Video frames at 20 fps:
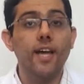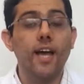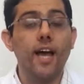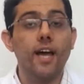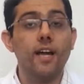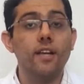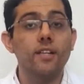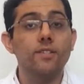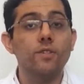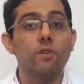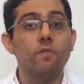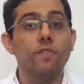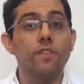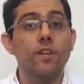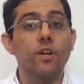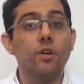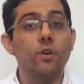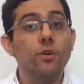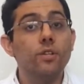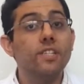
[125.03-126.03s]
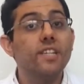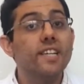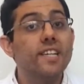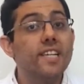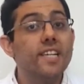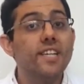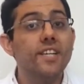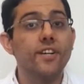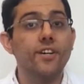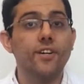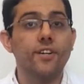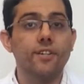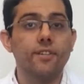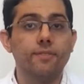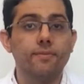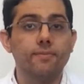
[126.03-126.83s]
and also with a good cleaner.